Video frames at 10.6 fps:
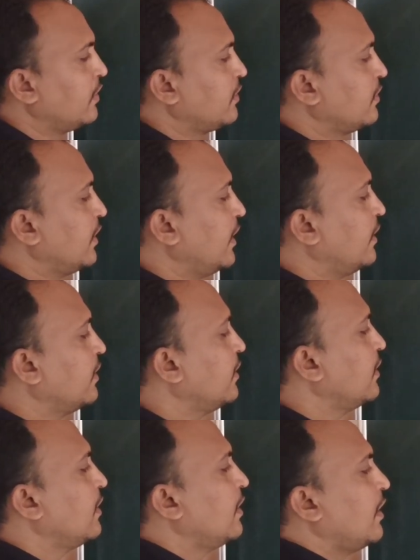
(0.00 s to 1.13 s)
Then
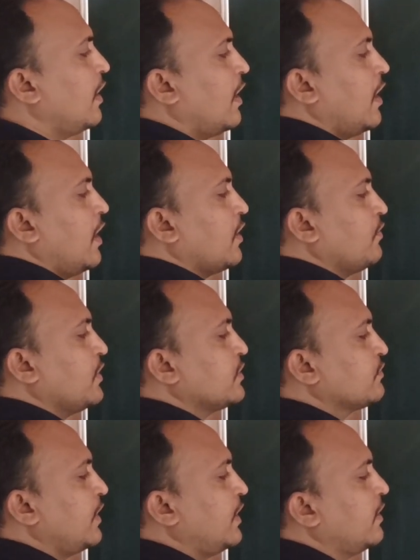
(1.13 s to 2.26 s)
r1
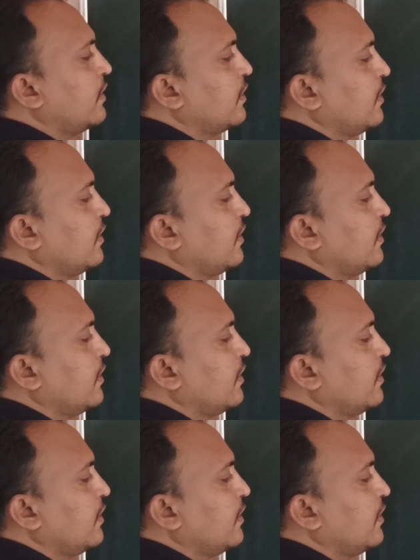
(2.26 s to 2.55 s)
square,